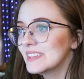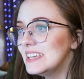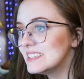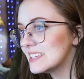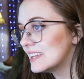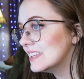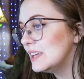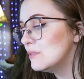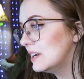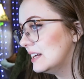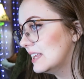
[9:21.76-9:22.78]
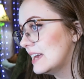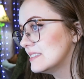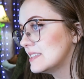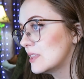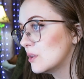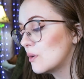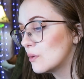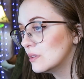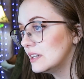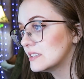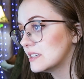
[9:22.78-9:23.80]
He suddenly realized that their
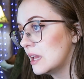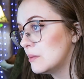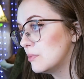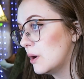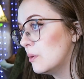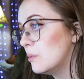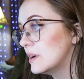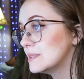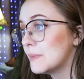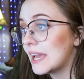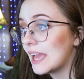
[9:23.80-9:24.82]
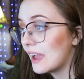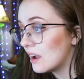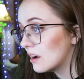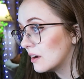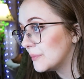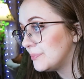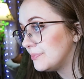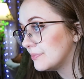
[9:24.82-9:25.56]
only escape route was by air,